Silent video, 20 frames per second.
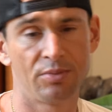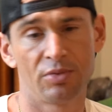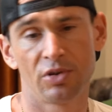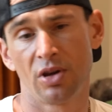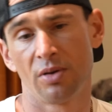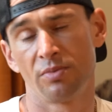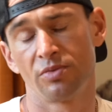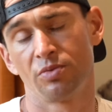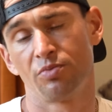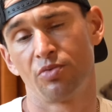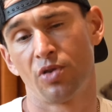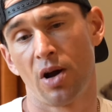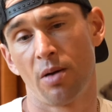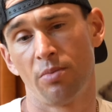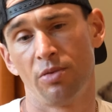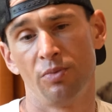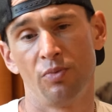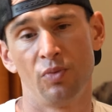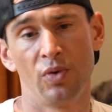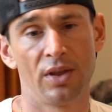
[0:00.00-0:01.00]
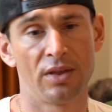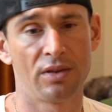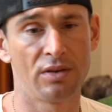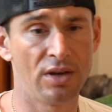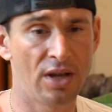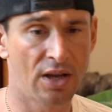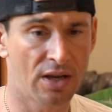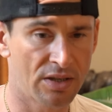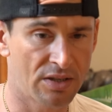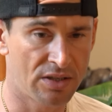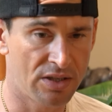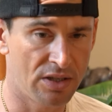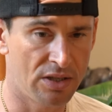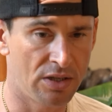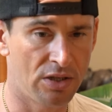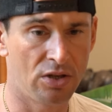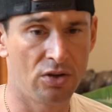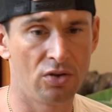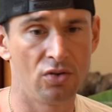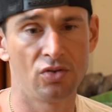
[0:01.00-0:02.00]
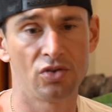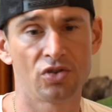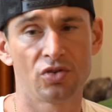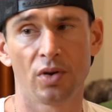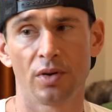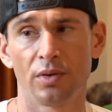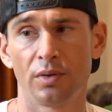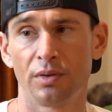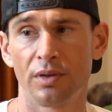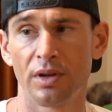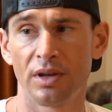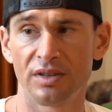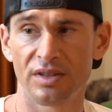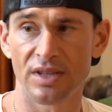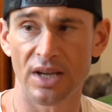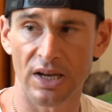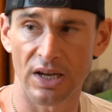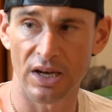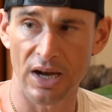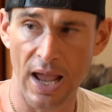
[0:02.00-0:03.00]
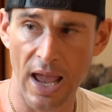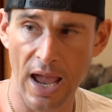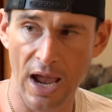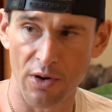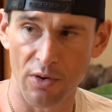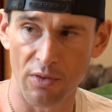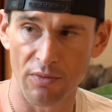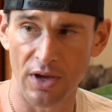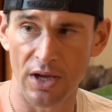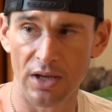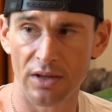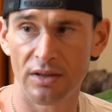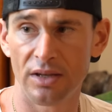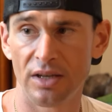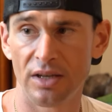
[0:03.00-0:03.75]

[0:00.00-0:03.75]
It becomes a problem with nicotine use or other things that can aggravate